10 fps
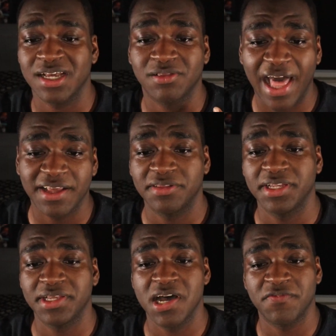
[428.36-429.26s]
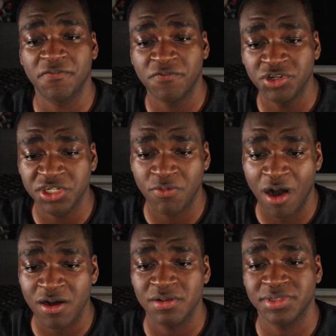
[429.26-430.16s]
likely, of a
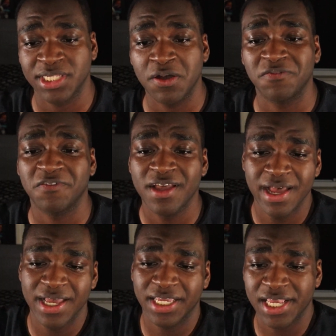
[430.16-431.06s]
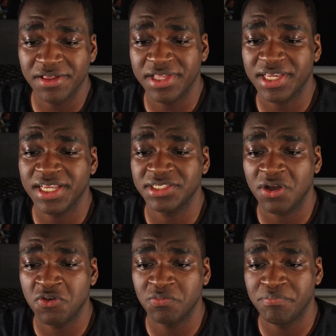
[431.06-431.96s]
Fujiwara himself killing his
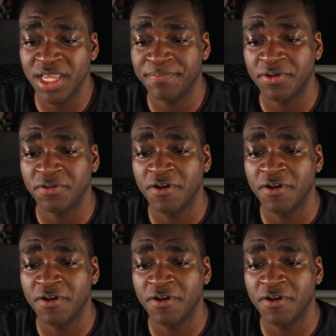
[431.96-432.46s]
own people.